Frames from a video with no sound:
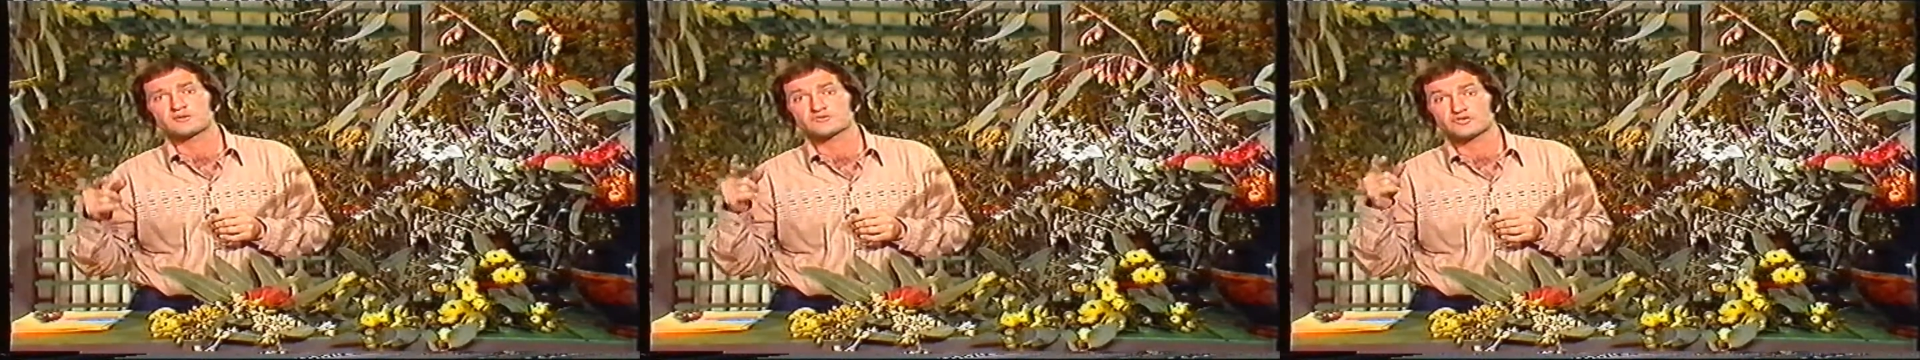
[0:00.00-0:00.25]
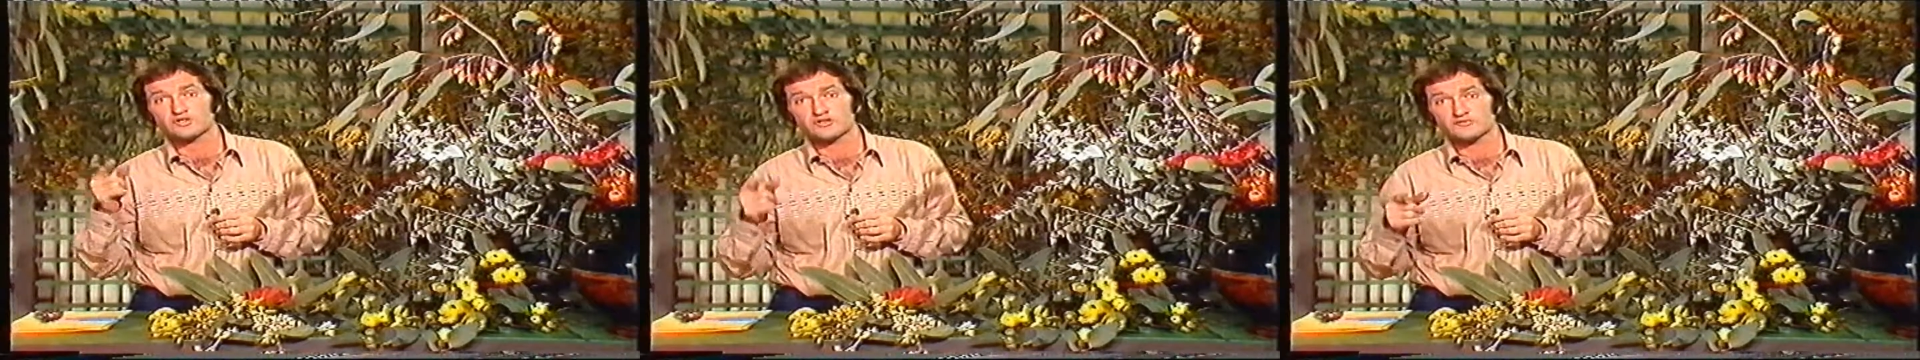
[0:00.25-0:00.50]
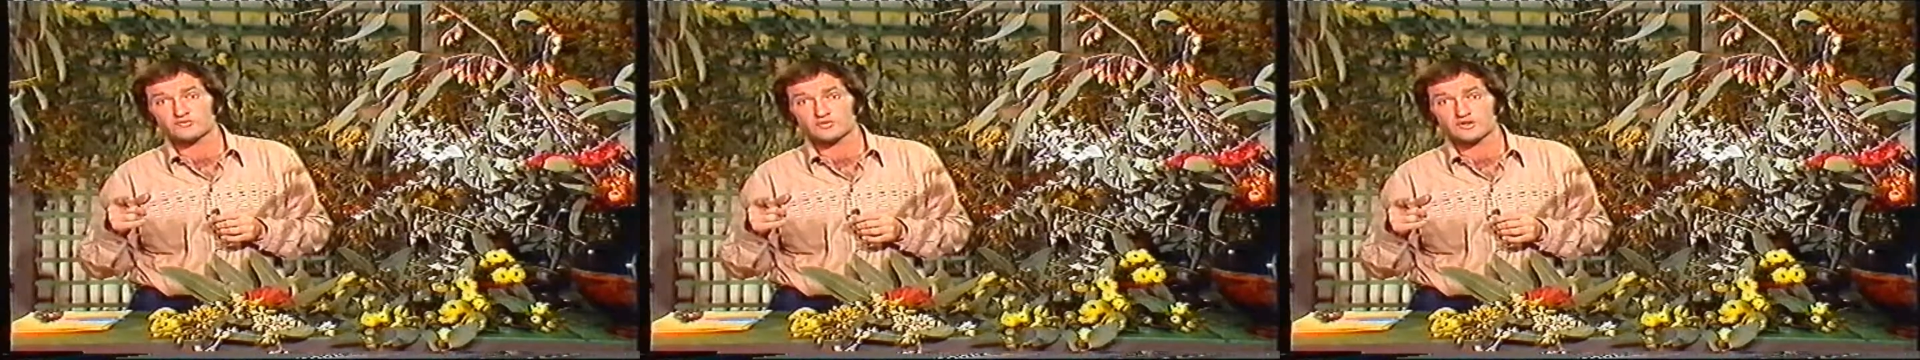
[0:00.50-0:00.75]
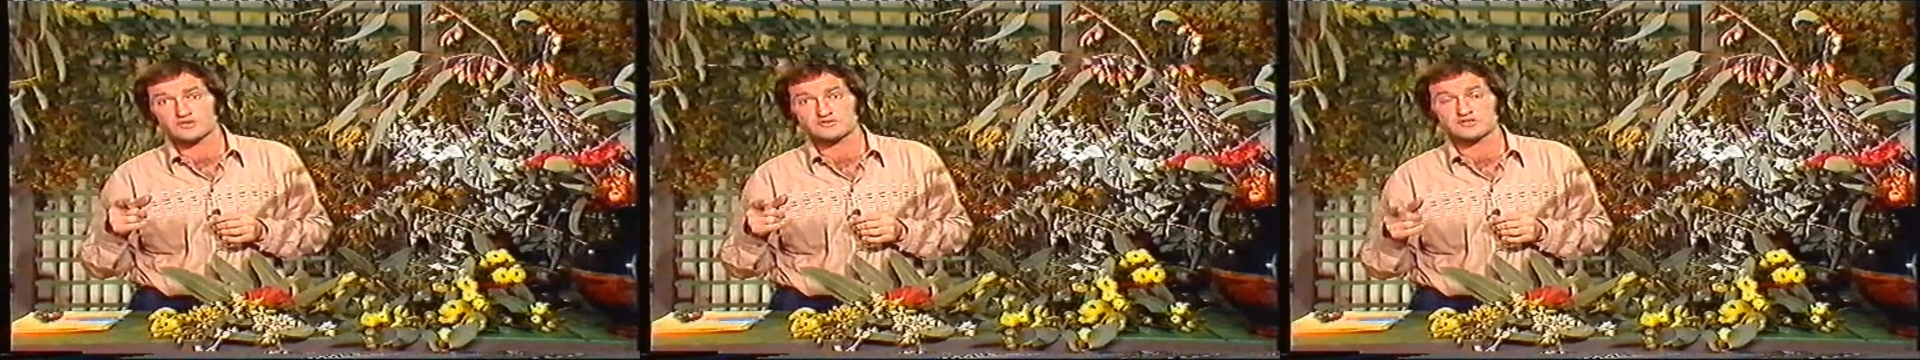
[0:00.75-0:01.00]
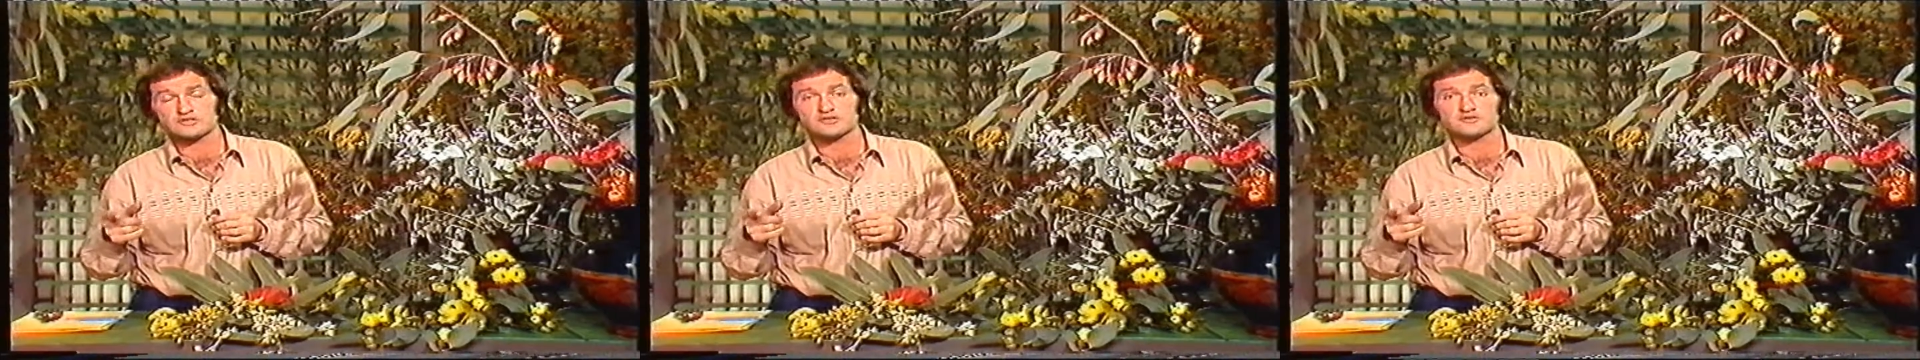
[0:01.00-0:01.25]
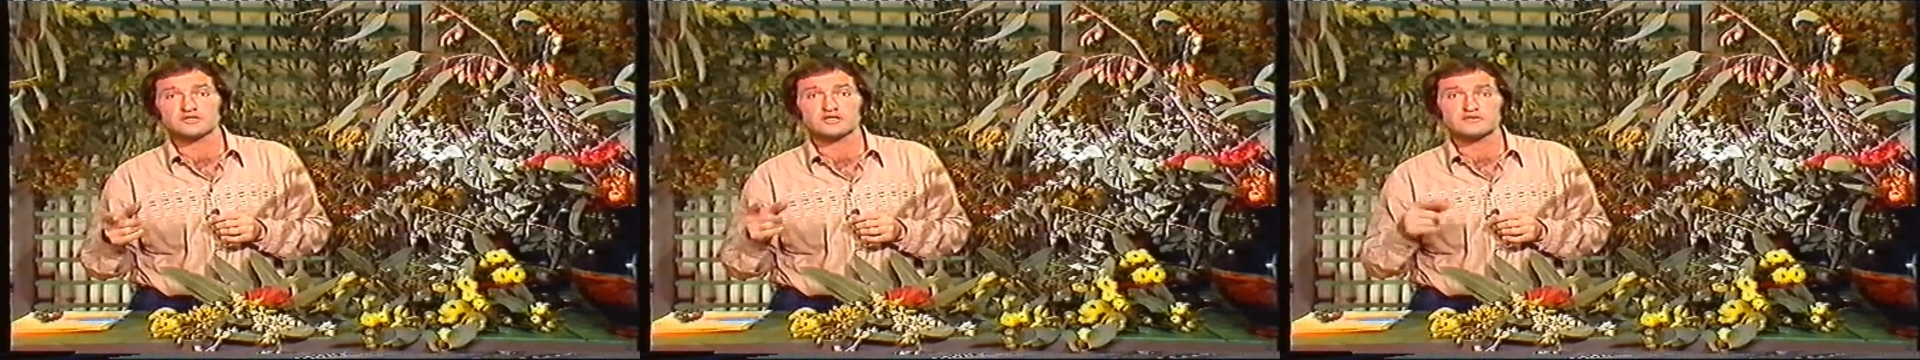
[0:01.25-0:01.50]
to leave all
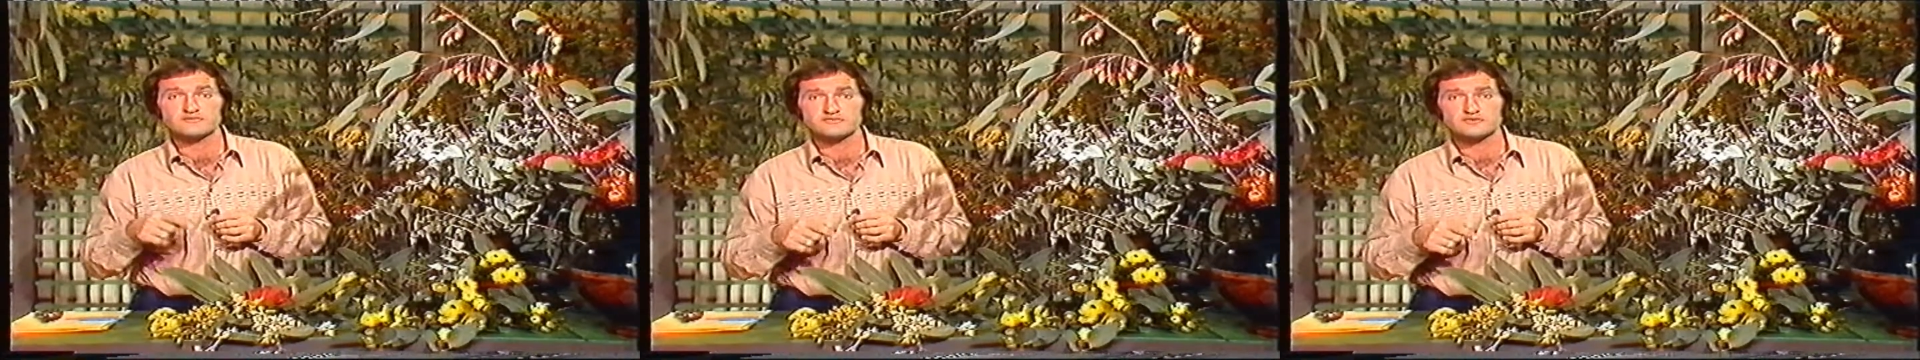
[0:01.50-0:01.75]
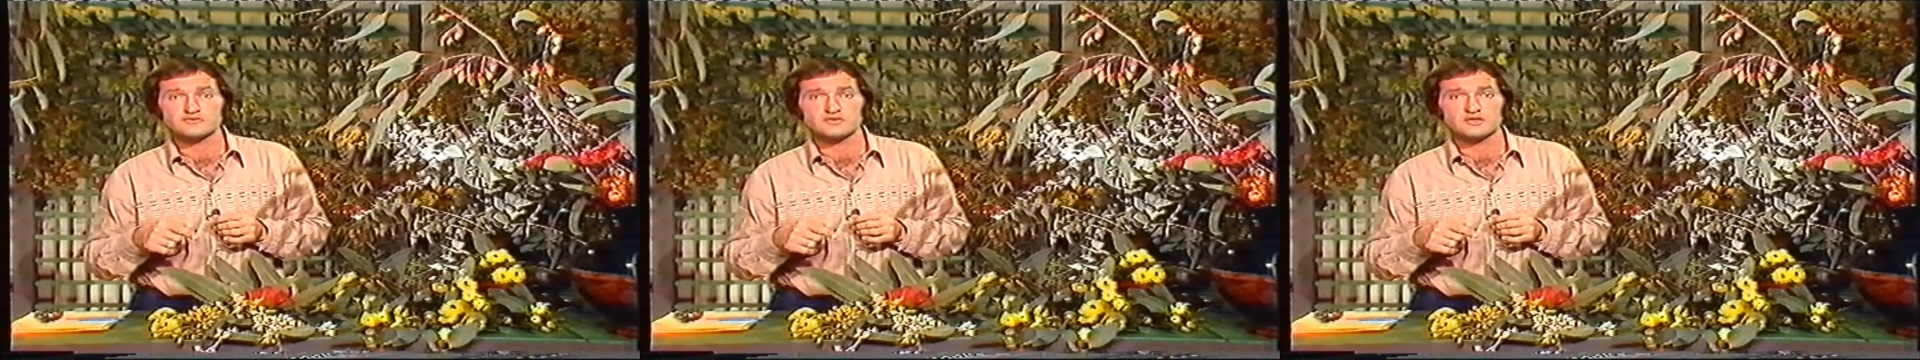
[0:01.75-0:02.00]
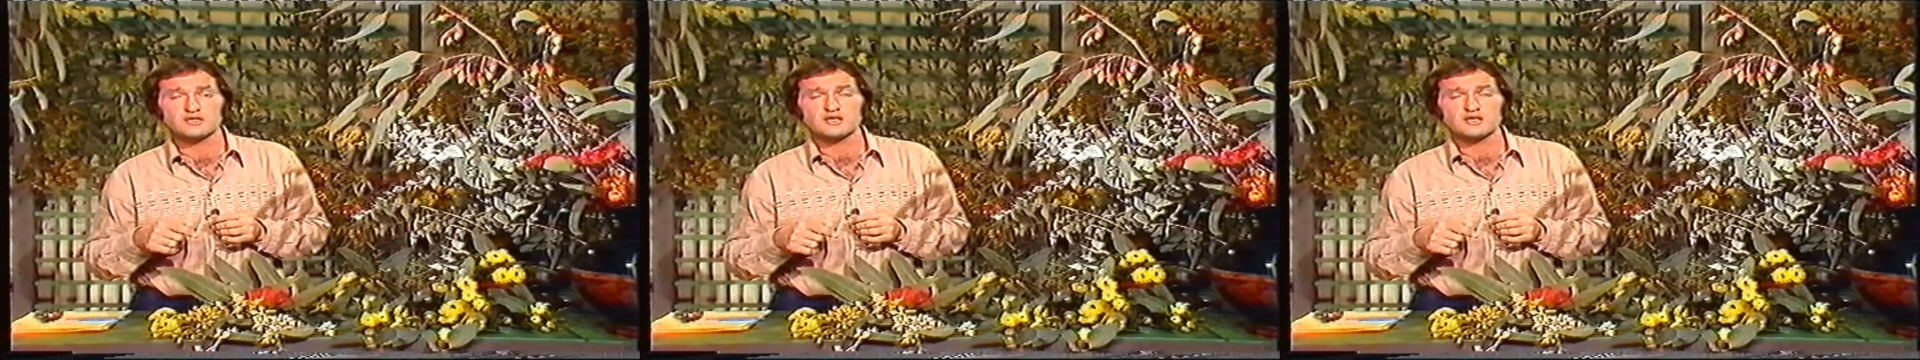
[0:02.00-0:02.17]
the leaves on